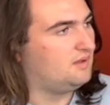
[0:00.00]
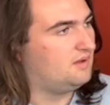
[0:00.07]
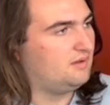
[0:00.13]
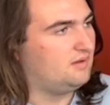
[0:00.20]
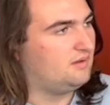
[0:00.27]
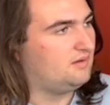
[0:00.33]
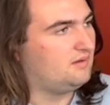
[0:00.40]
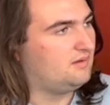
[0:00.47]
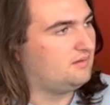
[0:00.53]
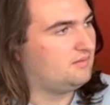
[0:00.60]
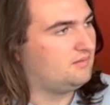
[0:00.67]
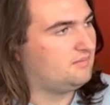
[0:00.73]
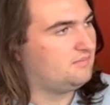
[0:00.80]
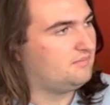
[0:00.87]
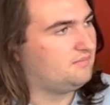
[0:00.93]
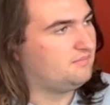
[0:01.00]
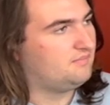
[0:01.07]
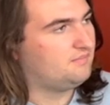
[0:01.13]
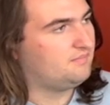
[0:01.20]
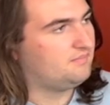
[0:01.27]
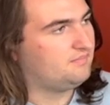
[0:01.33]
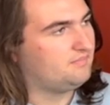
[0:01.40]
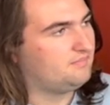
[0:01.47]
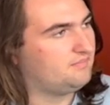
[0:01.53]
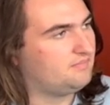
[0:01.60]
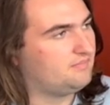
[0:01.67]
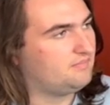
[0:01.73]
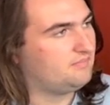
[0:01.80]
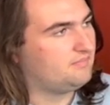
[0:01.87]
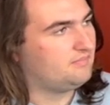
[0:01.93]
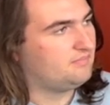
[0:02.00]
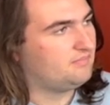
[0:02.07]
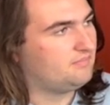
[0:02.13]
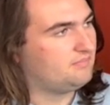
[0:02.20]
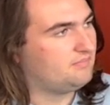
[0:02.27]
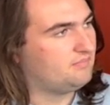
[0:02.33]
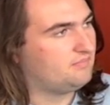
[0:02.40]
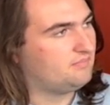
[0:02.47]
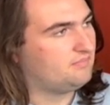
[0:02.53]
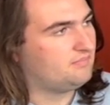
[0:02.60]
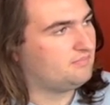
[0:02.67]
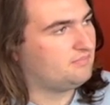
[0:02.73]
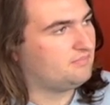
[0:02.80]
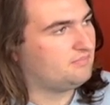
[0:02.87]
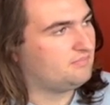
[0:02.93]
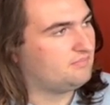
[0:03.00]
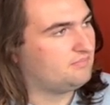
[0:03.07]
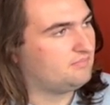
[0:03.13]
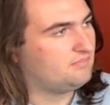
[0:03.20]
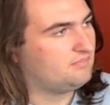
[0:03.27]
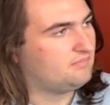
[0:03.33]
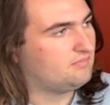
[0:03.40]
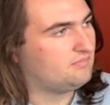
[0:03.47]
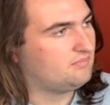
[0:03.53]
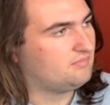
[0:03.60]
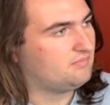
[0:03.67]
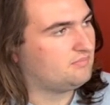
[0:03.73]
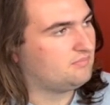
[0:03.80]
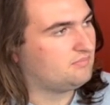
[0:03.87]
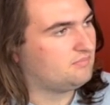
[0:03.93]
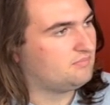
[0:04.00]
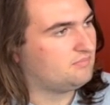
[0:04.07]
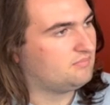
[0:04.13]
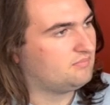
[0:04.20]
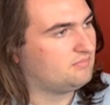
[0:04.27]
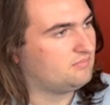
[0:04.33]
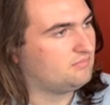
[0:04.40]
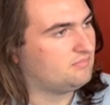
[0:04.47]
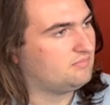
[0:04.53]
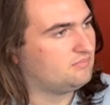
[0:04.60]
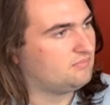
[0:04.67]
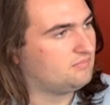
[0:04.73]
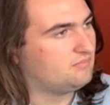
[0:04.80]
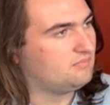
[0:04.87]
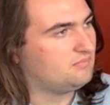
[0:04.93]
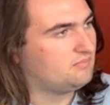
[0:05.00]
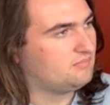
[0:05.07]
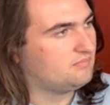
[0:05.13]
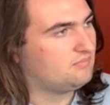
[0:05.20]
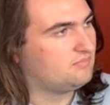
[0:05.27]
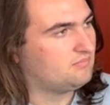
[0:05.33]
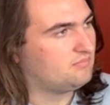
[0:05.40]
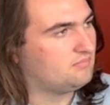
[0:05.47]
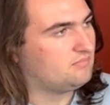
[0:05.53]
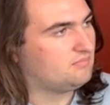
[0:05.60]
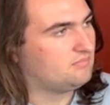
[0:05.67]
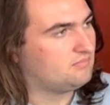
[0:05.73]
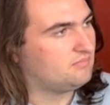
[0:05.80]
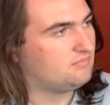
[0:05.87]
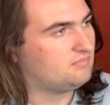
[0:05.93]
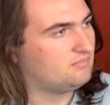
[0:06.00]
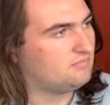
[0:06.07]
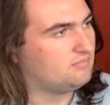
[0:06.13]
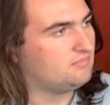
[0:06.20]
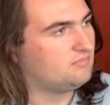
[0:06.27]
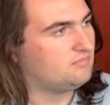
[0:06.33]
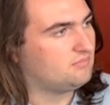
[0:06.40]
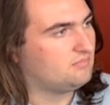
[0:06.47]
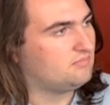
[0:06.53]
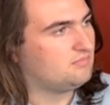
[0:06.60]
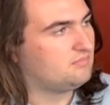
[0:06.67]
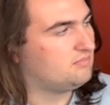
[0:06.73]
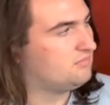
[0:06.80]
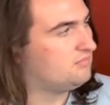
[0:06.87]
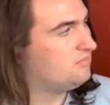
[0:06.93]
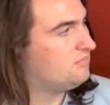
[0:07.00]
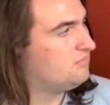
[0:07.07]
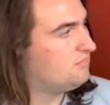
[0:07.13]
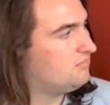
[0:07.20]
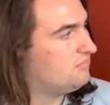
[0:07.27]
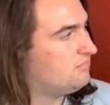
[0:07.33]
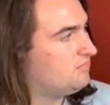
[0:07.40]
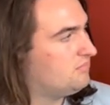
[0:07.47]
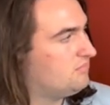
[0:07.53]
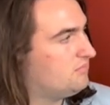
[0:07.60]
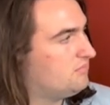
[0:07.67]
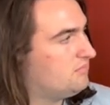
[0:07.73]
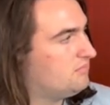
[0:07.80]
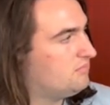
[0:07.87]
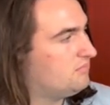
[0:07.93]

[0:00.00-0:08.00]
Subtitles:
No words are spoken by the person on screen.